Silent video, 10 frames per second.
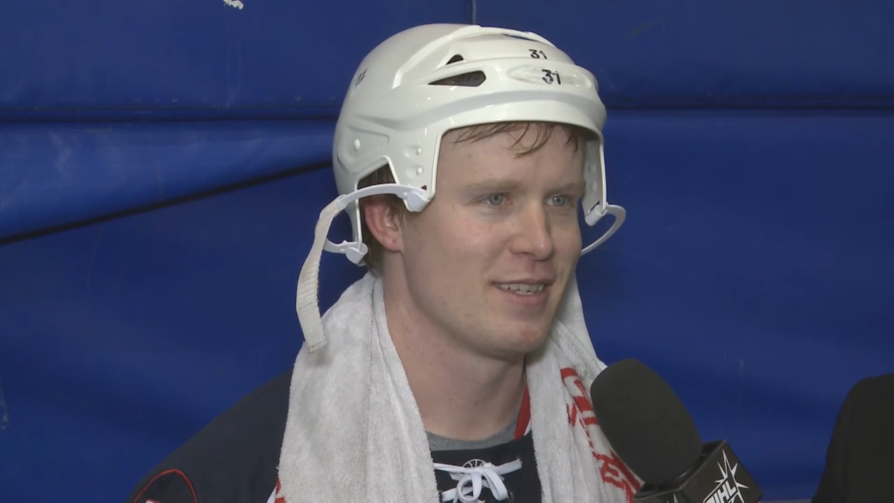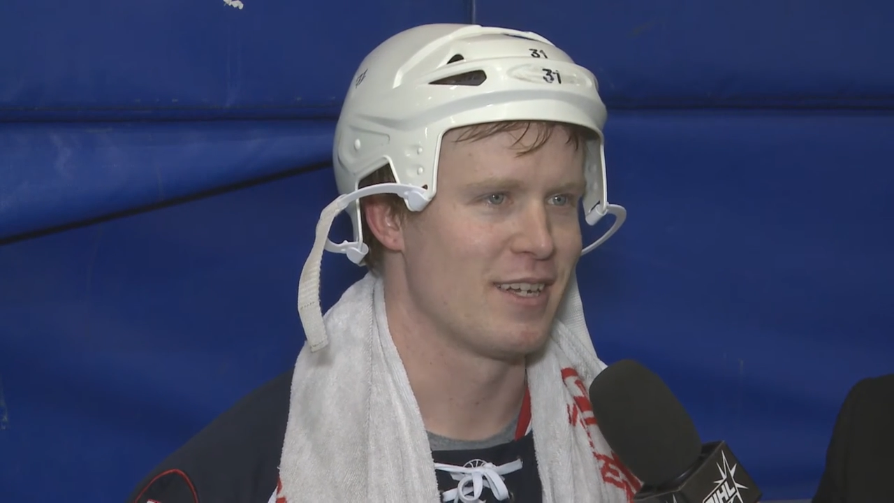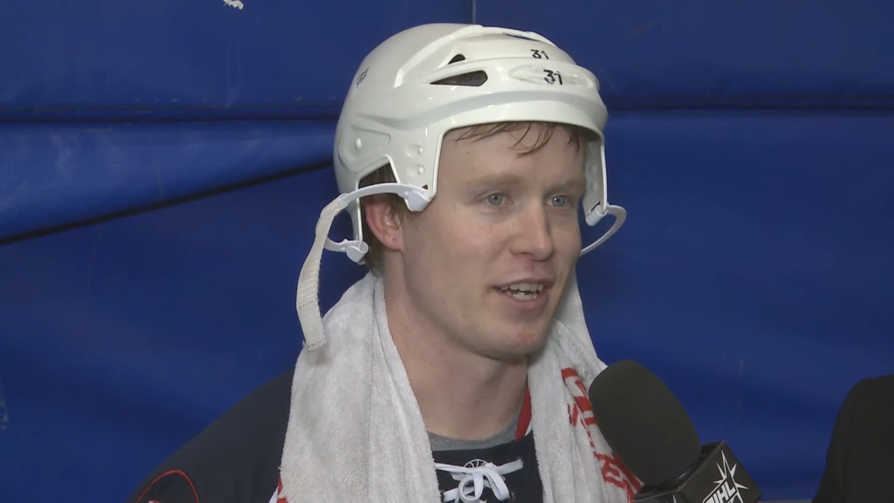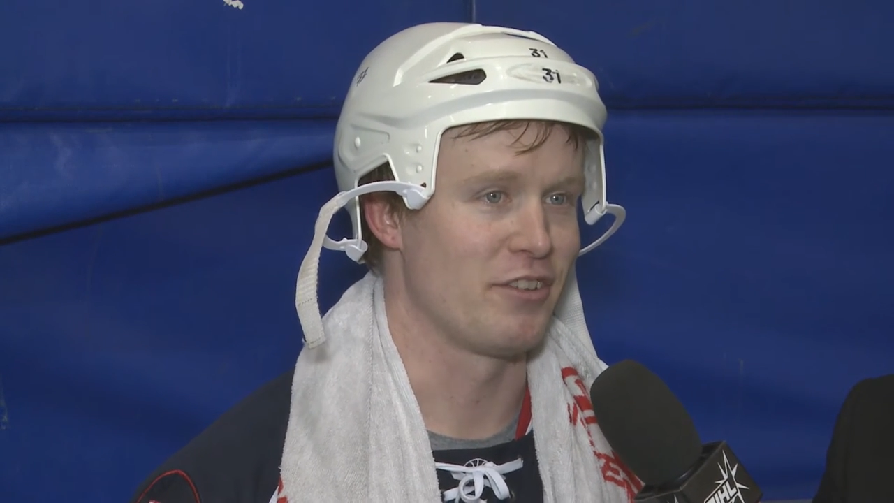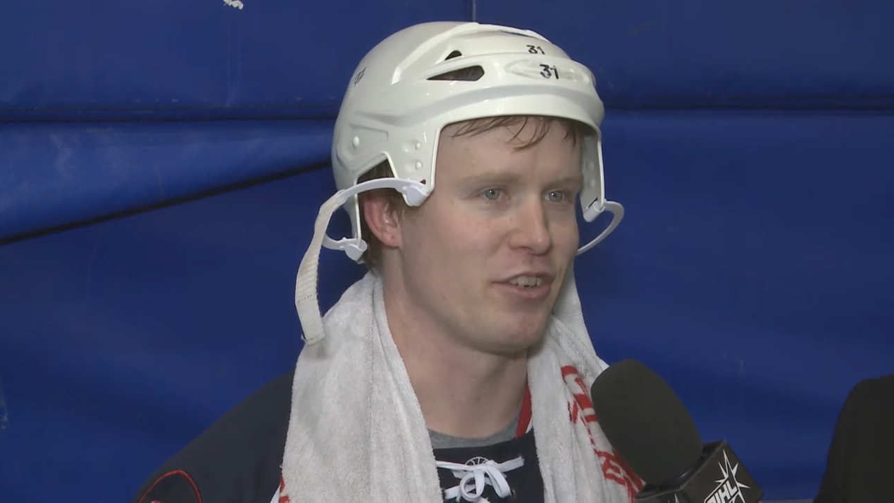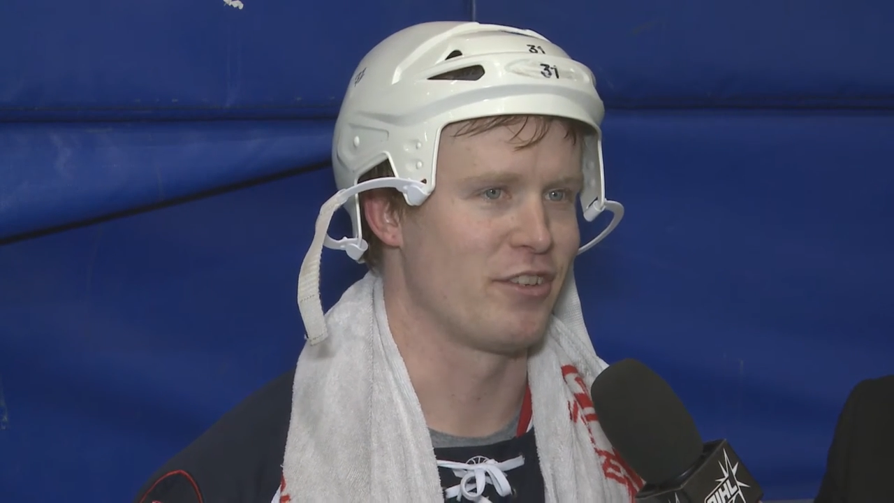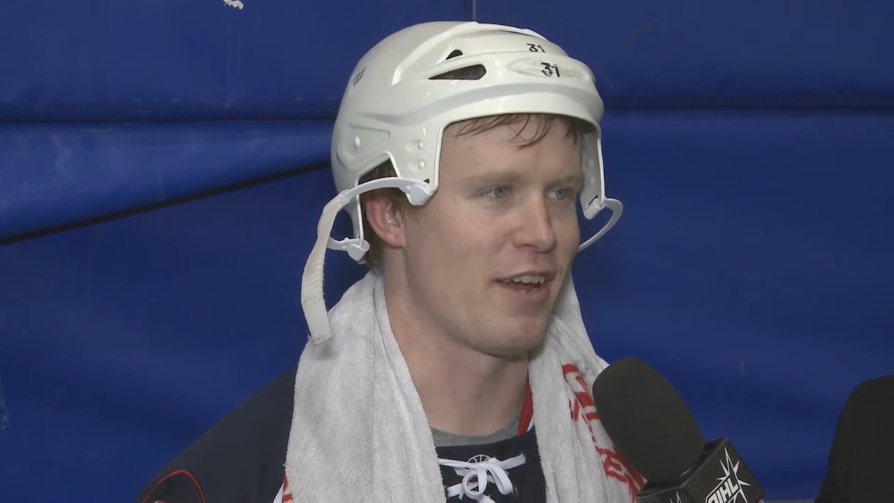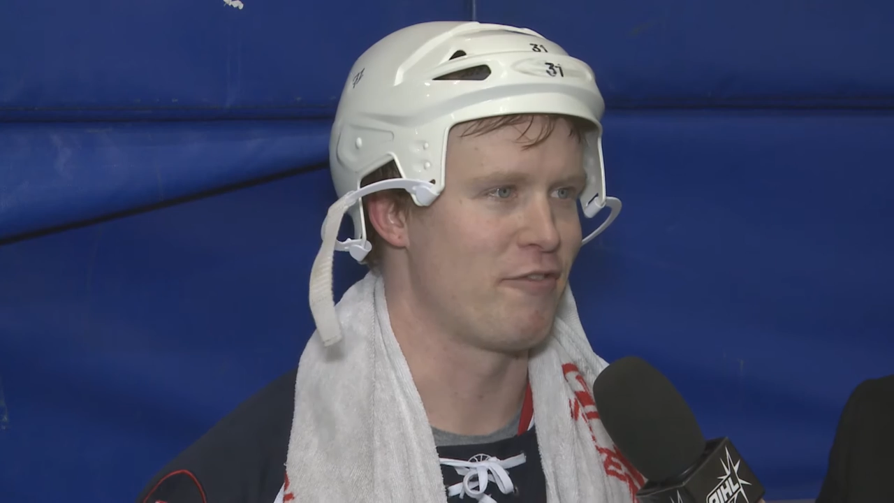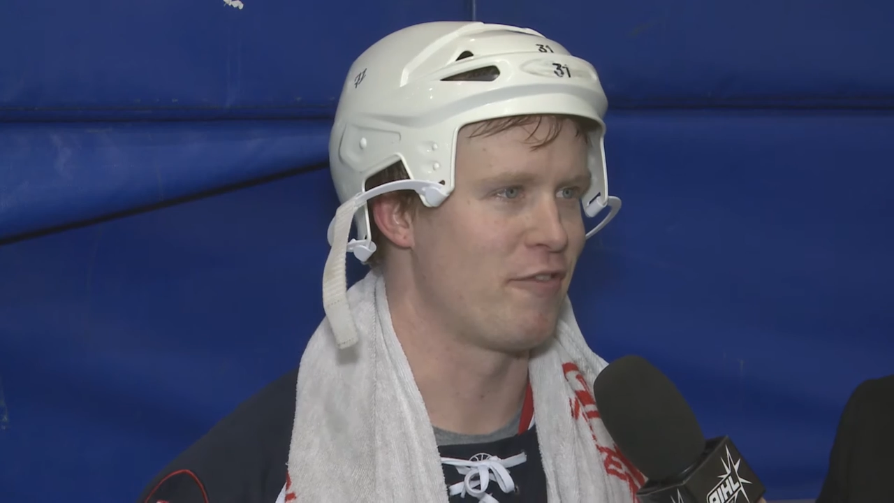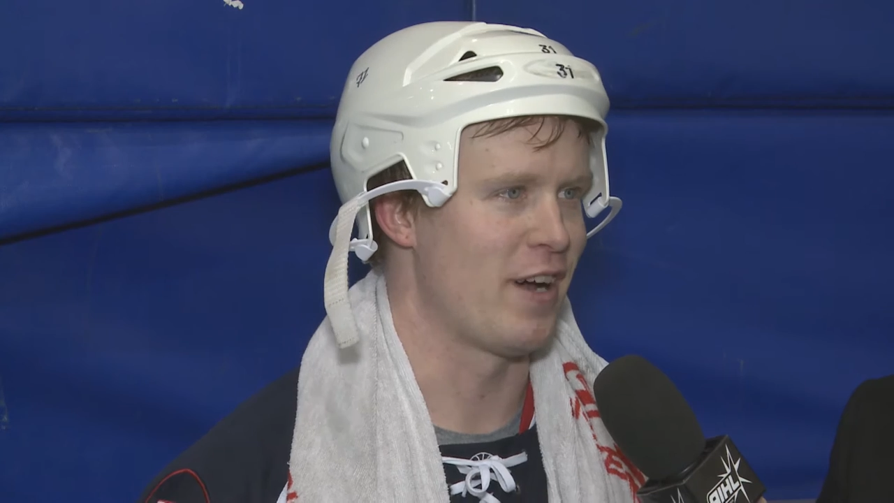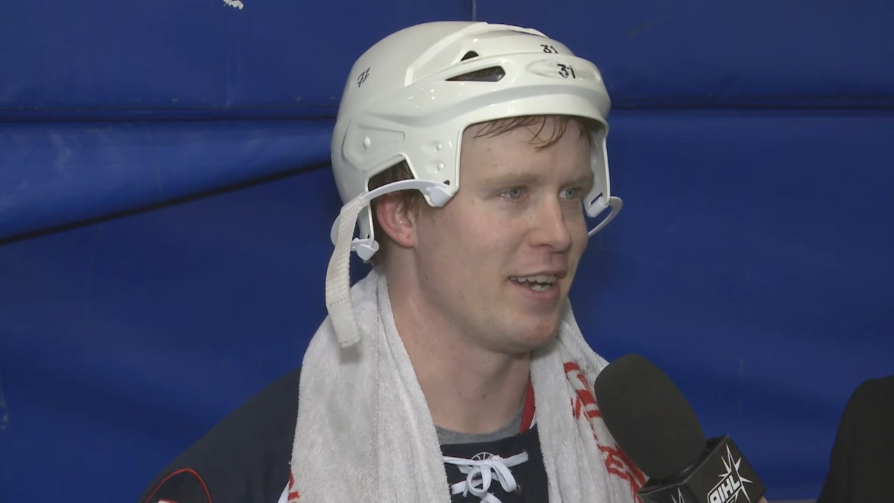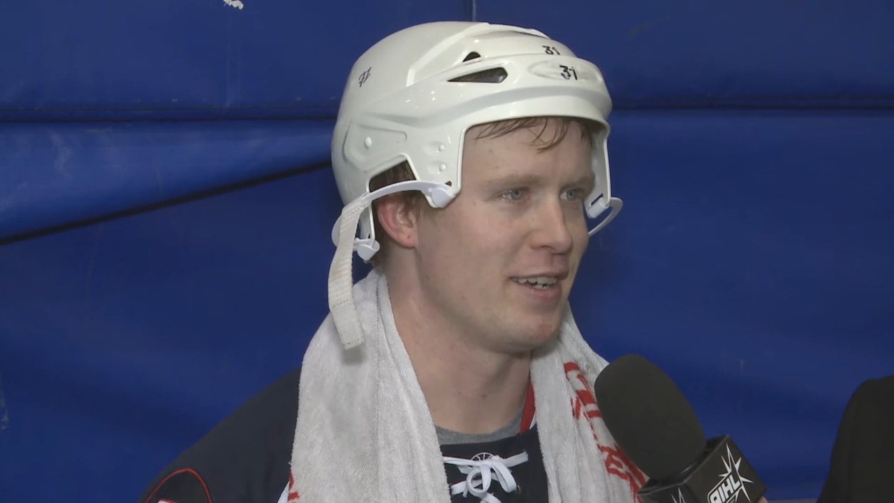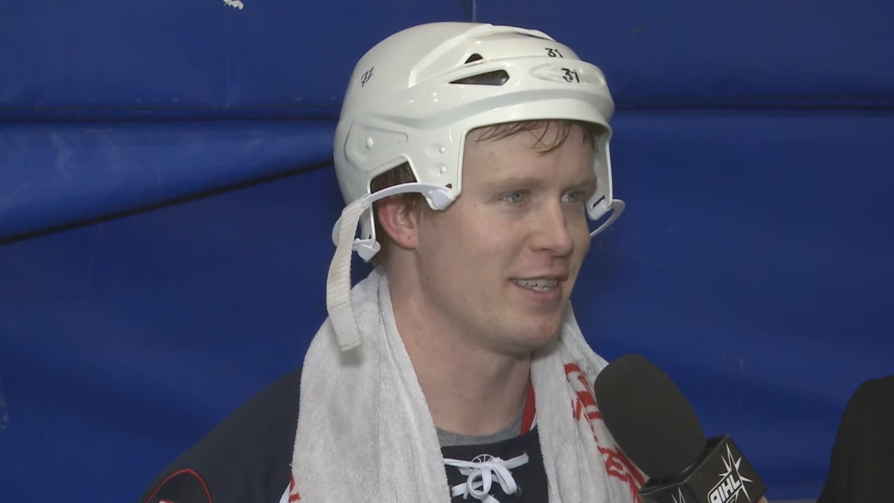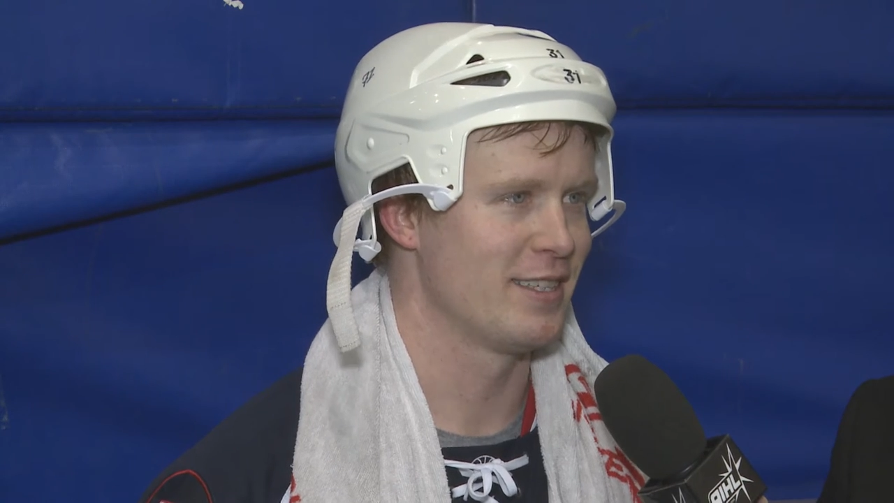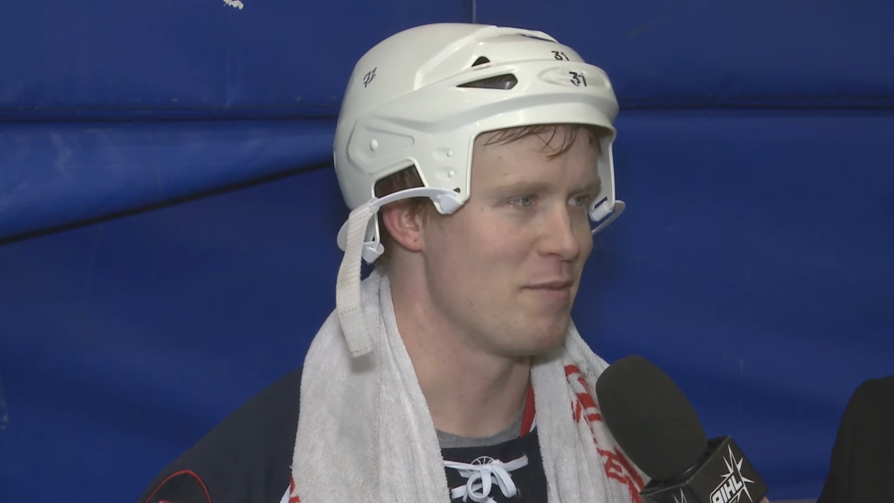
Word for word: I guess you could say, fun,